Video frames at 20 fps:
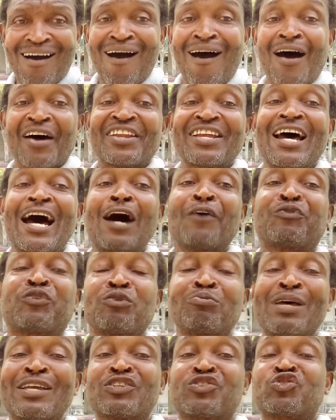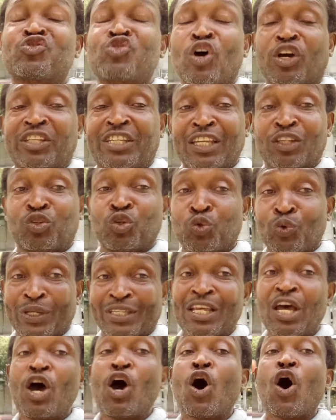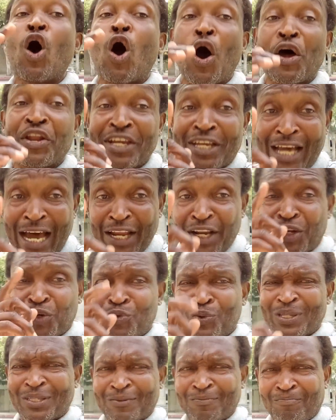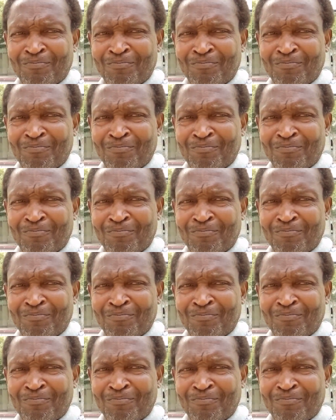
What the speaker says: or they have to be instructed to do it, or they cannot do it.